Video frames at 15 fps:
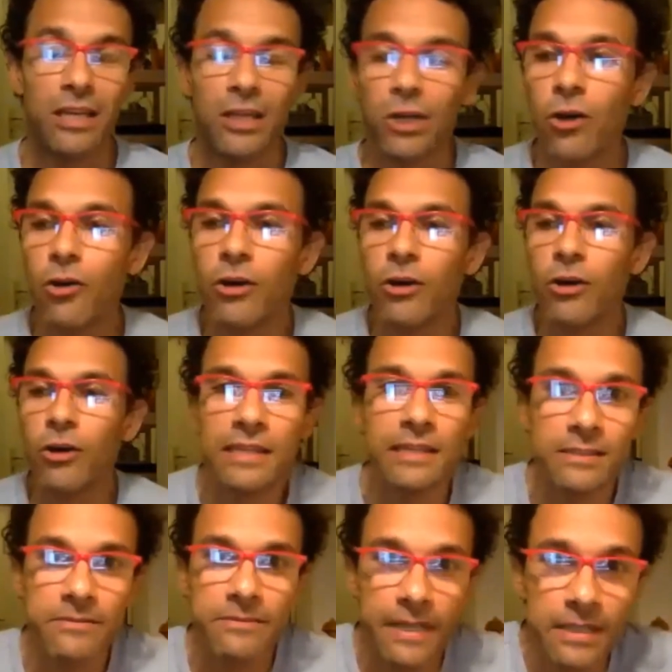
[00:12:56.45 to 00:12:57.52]
You know,
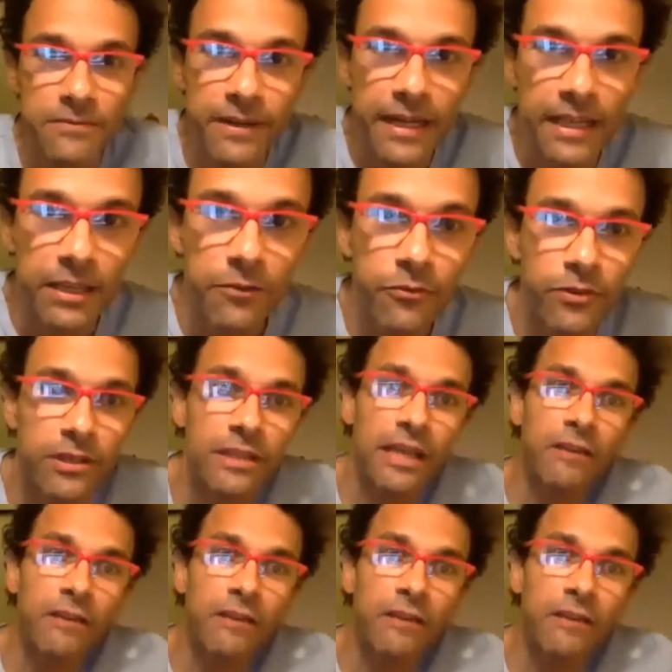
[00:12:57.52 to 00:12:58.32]
it's very different.